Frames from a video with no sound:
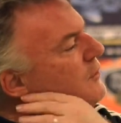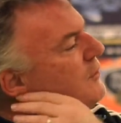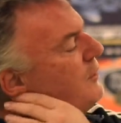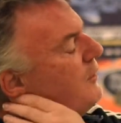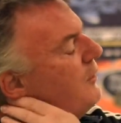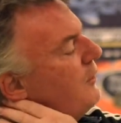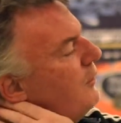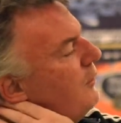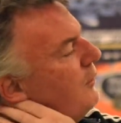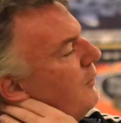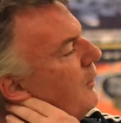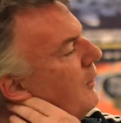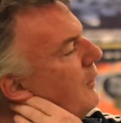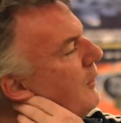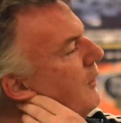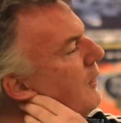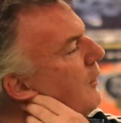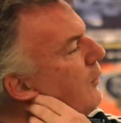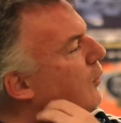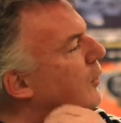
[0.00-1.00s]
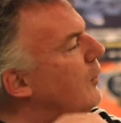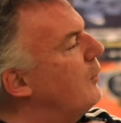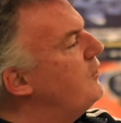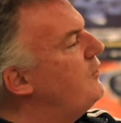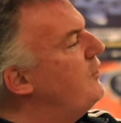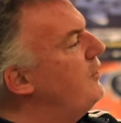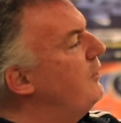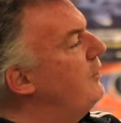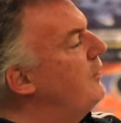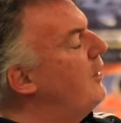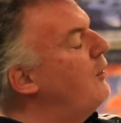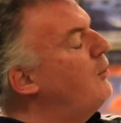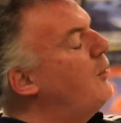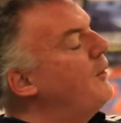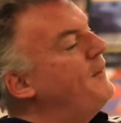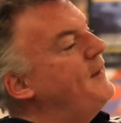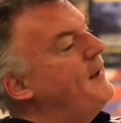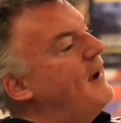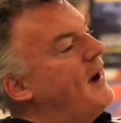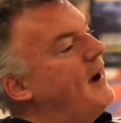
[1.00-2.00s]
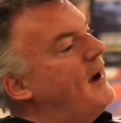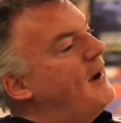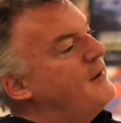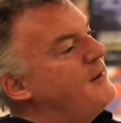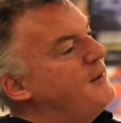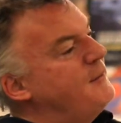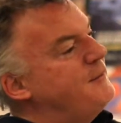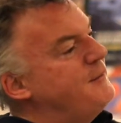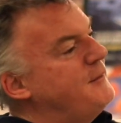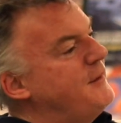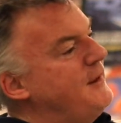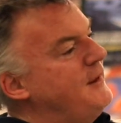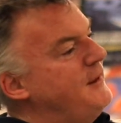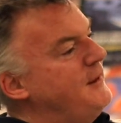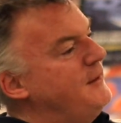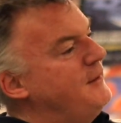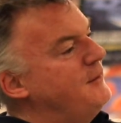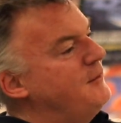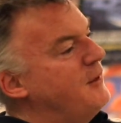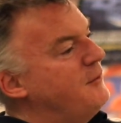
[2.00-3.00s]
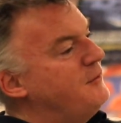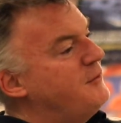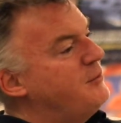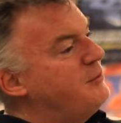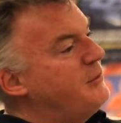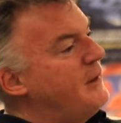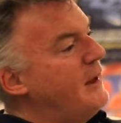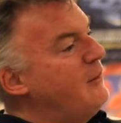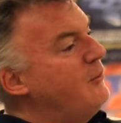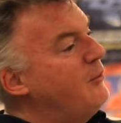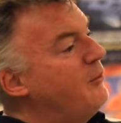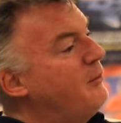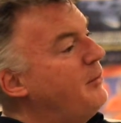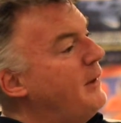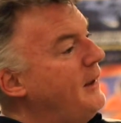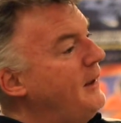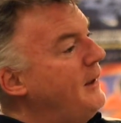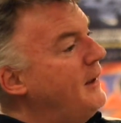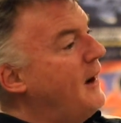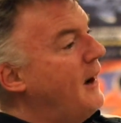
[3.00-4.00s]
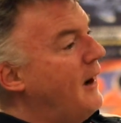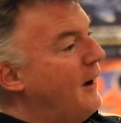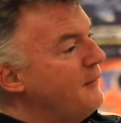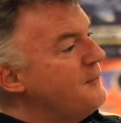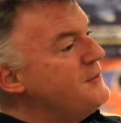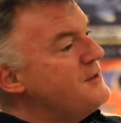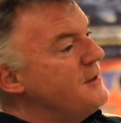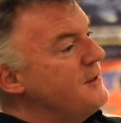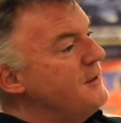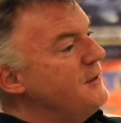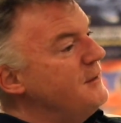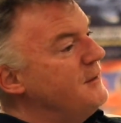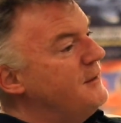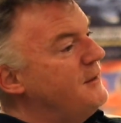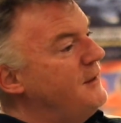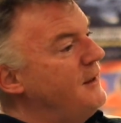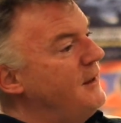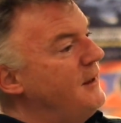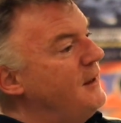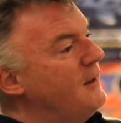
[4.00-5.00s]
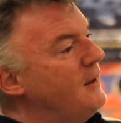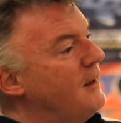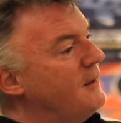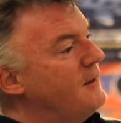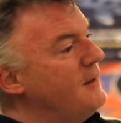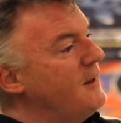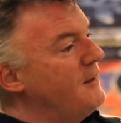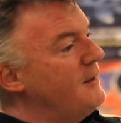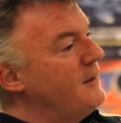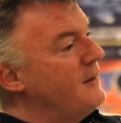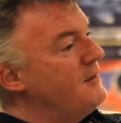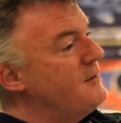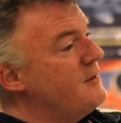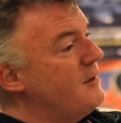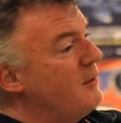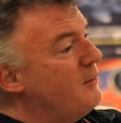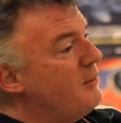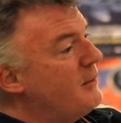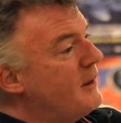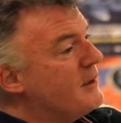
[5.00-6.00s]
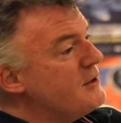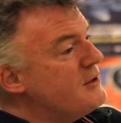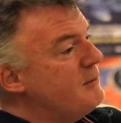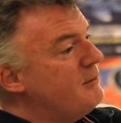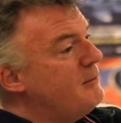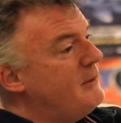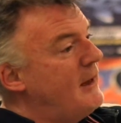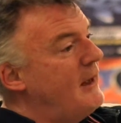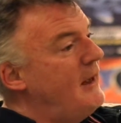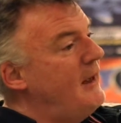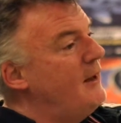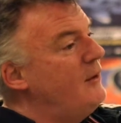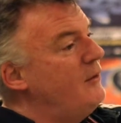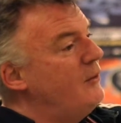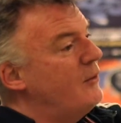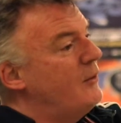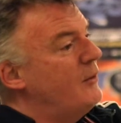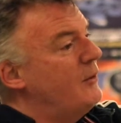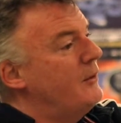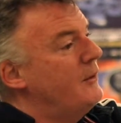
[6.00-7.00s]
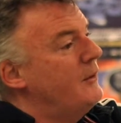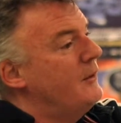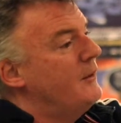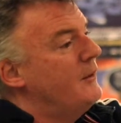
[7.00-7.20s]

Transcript: Do you know what the arc of the play will be after here? Like, is there a production planned, or?